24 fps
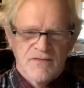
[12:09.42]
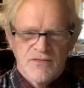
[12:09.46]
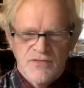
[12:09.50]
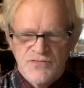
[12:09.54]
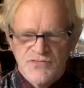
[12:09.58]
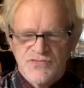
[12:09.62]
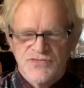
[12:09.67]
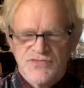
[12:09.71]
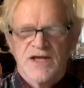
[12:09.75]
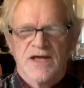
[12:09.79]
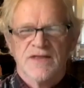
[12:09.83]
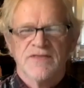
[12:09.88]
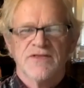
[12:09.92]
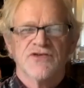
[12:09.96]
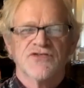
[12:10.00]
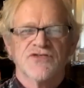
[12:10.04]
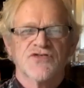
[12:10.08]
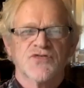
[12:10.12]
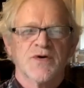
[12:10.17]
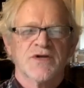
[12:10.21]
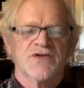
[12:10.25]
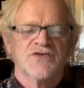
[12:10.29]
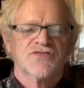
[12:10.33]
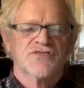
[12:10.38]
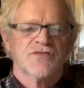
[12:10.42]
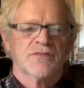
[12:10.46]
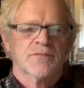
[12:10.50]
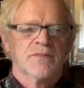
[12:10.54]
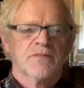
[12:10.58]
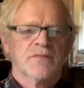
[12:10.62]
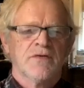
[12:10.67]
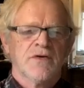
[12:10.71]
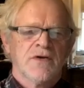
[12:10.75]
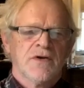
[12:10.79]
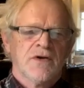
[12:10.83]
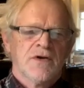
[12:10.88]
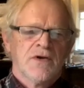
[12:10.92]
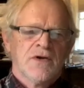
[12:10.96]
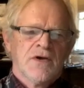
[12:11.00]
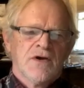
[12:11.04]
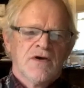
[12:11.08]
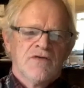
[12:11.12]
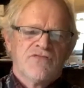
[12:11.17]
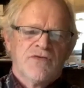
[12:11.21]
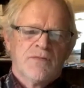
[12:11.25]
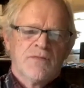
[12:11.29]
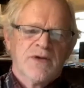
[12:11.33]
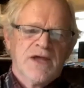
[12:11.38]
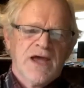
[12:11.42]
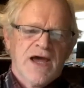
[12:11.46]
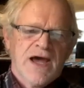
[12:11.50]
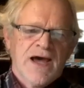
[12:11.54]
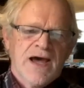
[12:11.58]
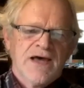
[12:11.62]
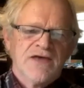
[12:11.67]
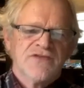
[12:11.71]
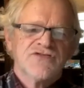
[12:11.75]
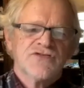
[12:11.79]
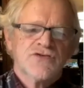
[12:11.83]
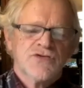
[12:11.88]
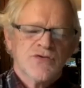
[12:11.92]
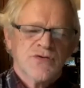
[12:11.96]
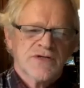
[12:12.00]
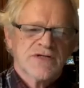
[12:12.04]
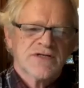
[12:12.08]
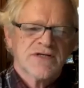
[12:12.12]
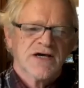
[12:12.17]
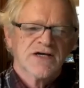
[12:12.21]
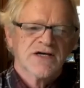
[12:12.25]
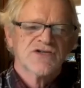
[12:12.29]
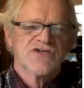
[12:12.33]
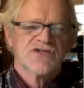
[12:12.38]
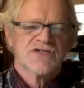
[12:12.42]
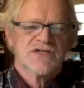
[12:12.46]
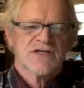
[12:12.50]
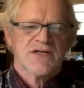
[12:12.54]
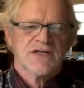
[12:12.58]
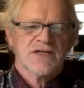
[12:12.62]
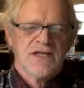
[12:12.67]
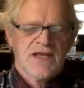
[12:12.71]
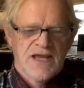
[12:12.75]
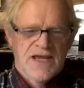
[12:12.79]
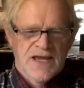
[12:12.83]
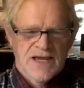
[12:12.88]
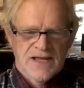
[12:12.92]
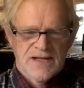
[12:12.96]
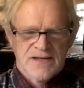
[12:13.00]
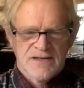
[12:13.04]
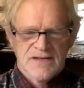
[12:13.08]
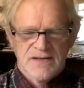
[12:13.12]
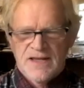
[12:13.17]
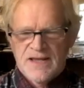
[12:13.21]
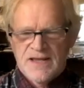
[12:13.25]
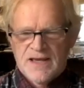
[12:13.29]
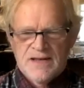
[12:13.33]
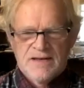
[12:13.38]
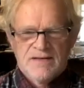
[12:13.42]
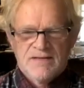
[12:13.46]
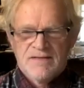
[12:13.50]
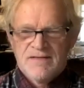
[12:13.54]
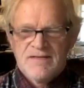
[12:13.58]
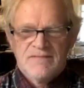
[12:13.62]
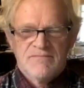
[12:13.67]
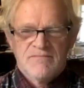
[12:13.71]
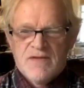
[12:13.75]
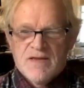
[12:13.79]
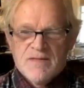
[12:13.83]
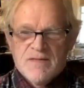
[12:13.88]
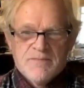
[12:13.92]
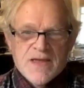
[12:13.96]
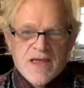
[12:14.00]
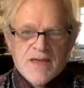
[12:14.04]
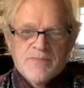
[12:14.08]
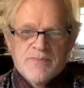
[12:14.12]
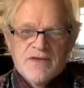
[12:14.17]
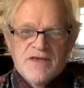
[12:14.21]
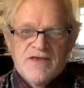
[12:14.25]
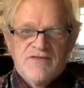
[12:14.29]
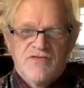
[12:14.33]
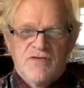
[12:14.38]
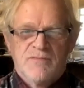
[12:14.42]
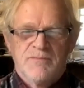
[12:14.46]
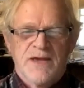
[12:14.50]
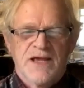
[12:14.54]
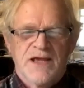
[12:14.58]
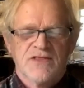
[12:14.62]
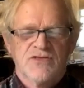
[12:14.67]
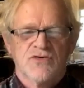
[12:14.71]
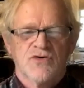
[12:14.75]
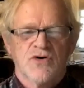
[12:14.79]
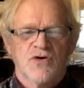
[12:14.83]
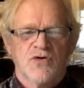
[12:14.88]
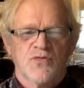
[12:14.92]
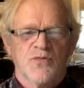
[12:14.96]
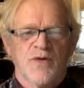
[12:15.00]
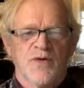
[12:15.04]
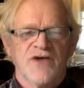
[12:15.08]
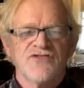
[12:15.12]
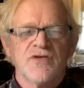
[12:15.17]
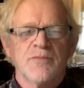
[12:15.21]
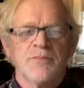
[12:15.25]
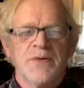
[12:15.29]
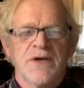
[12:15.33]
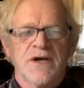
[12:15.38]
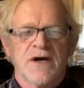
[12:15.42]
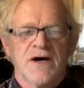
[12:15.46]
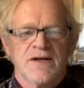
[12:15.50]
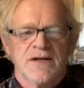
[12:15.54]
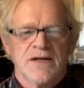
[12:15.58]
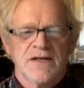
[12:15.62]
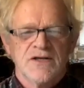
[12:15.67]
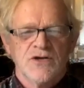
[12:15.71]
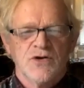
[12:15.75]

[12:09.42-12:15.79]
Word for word: who's done the switch from from gas to induction, and and and maybe even make their own recipe on it.